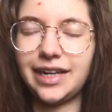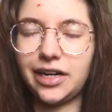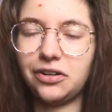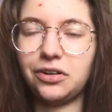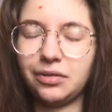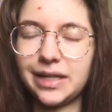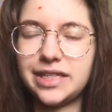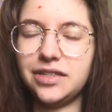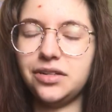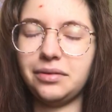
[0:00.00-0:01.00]
They don't know what
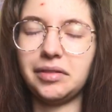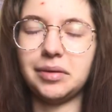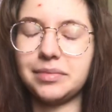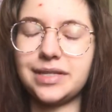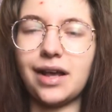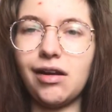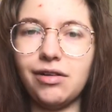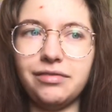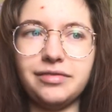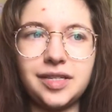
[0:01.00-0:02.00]
to do with
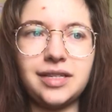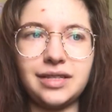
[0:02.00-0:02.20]
themselves.